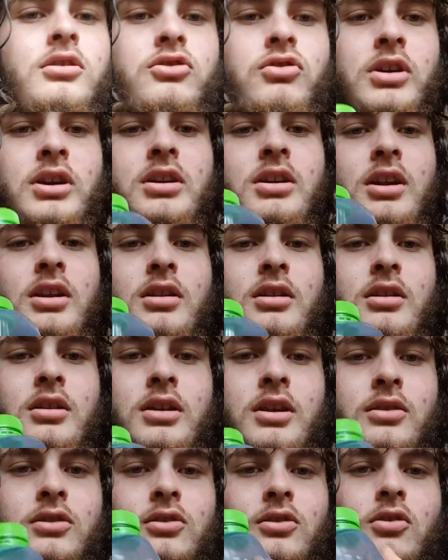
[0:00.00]

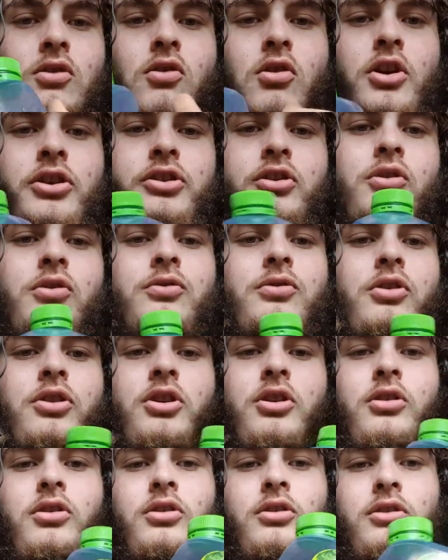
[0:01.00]
drinking this cordial for
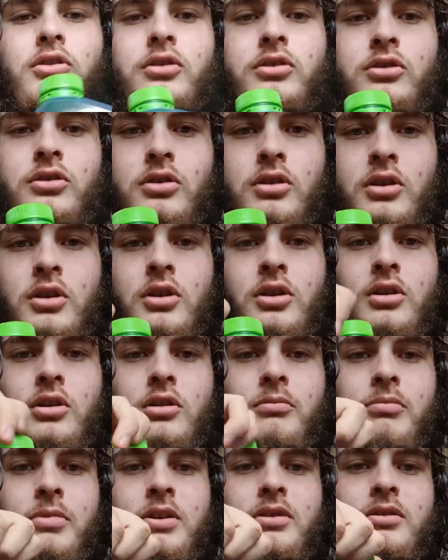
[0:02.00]
yous,
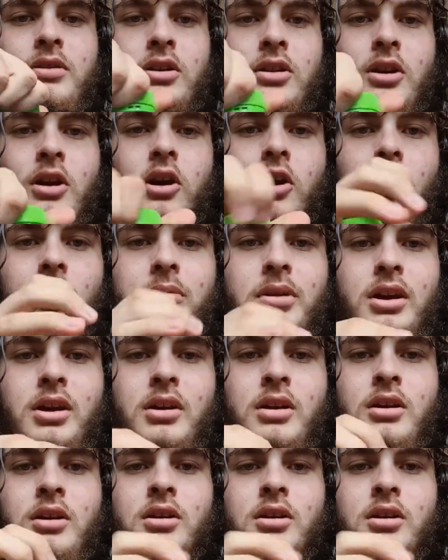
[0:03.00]
Mr. Kobe